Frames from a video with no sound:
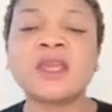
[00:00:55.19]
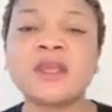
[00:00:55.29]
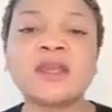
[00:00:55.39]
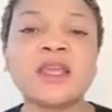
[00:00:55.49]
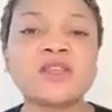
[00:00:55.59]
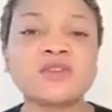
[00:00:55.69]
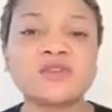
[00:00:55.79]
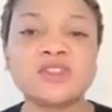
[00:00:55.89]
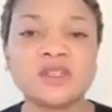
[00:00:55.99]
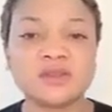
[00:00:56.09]
In the case
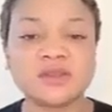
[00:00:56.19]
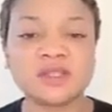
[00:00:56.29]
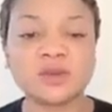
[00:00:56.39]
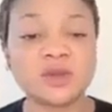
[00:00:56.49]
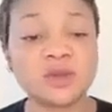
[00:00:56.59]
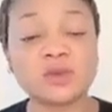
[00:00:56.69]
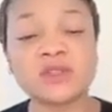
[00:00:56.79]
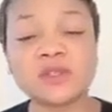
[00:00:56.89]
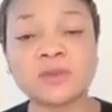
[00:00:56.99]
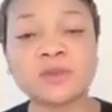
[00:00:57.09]
of Jesus, it
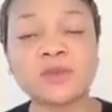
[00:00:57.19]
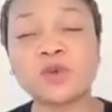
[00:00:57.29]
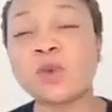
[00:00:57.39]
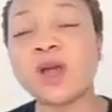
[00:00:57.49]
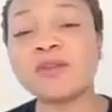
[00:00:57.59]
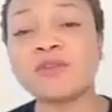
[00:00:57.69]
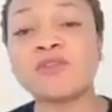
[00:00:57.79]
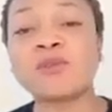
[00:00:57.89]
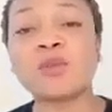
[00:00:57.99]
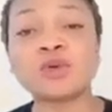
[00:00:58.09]
was the wife
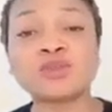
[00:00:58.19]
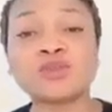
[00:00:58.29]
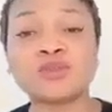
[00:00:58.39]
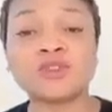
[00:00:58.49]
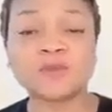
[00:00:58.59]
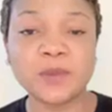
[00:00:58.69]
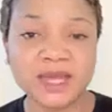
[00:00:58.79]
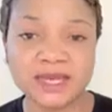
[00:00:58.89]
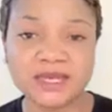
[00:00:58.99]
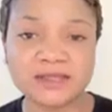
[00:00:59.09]
of Pontius
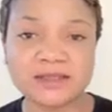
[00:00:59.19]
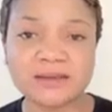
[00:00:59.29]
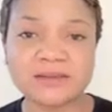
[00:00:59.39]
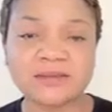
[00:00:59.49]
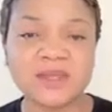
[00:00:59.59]
Pilate.